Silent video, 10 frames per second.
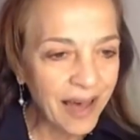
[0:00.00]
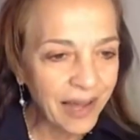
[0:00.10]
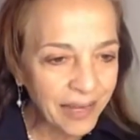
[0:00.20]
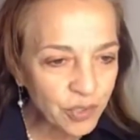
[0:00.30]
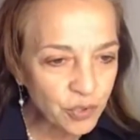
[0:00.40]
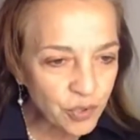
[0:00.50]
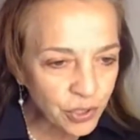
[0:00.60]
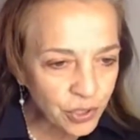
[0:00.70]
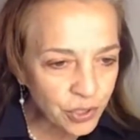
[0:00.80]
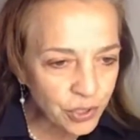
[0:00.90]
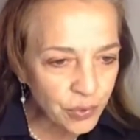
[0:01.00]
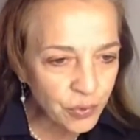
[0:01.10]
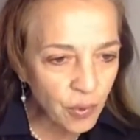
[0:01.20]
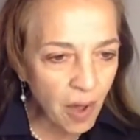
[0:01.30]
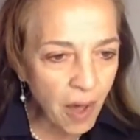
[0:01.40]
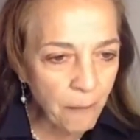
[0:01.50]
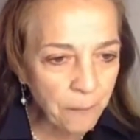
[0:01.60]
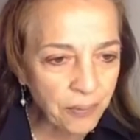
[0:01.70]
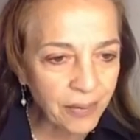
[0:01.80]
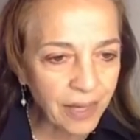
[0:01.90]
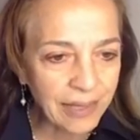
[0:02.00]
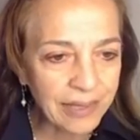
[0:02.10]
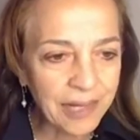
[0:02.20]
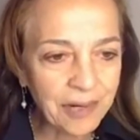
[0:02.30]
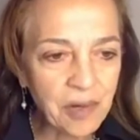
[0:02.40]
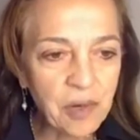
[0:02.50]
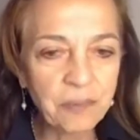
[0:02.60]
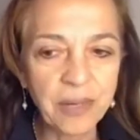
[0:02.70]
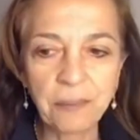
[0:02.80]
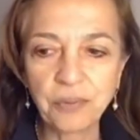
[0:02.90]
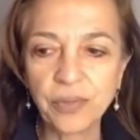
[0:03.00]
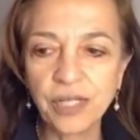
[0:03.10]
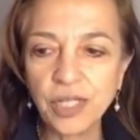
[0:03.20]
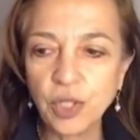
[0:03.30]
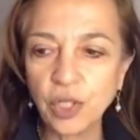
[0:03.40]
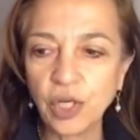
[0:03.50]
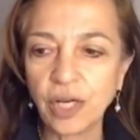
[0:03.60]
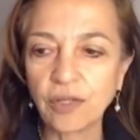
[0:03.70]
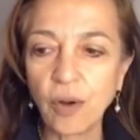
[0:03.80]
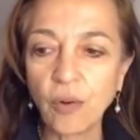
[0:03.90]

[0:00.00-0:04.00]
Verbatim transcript: had to turn you up a little bit. Pretty good.